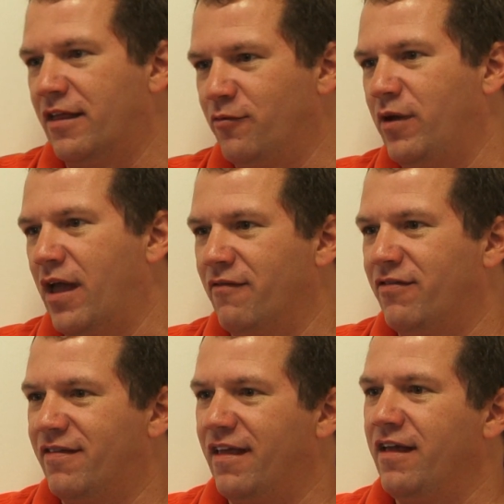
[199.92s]
that we have
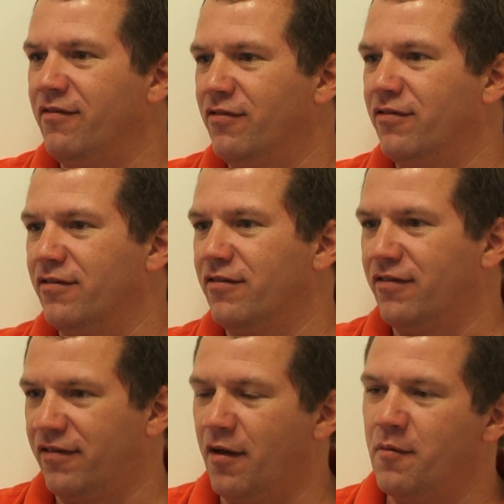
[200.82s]
saved,
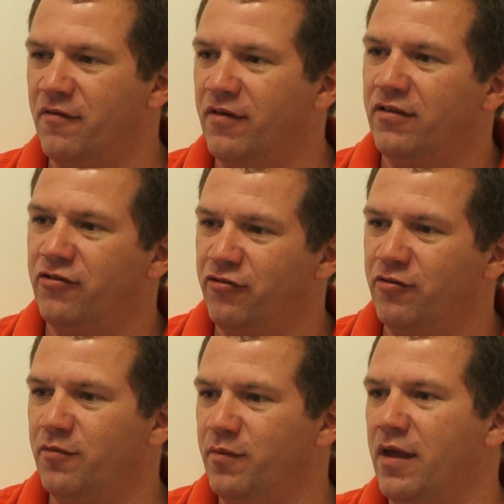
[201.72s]
some of it to
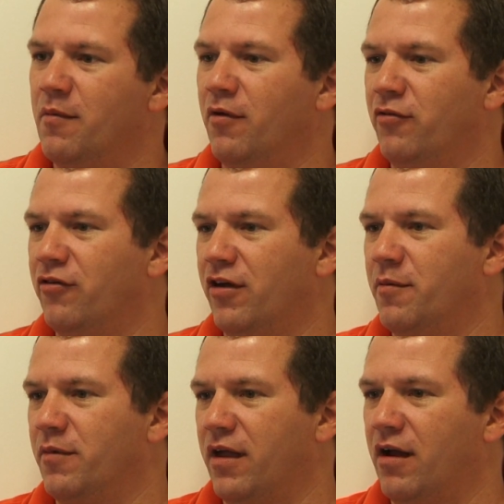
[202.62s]
be able to come